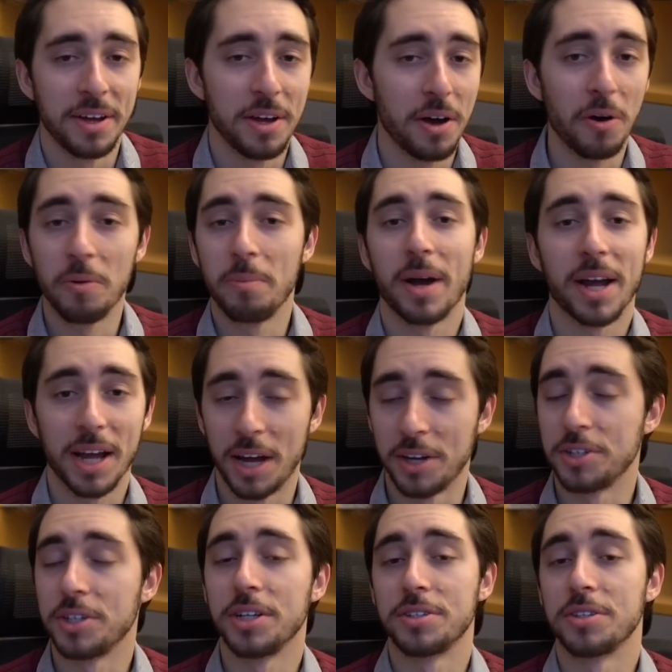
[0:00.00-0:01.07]
oh my
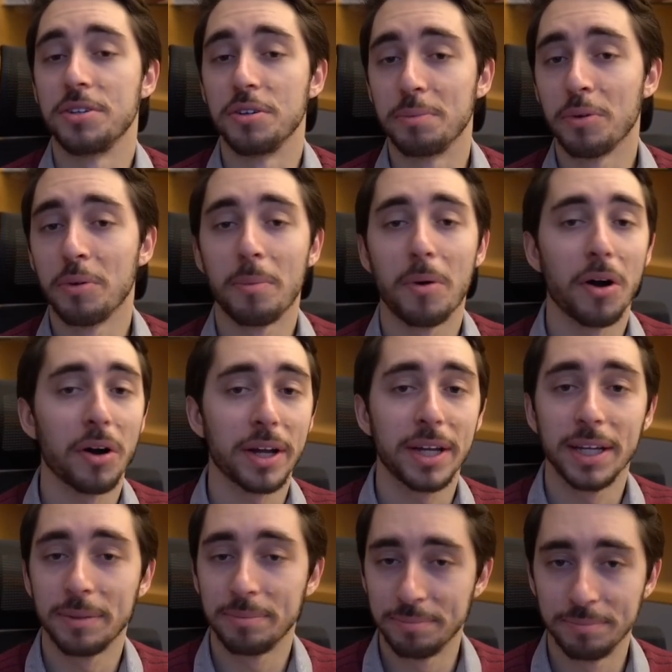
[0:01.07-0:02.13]
gosh, it's the new bull
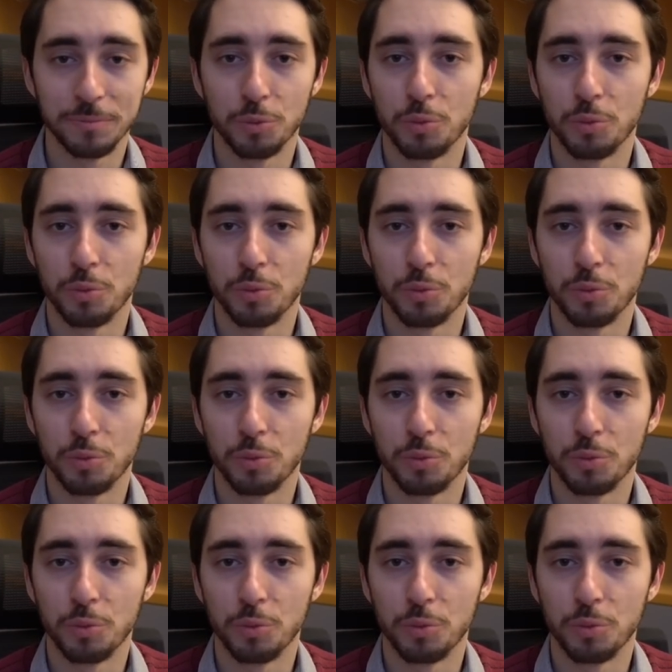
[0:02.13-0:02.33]
market.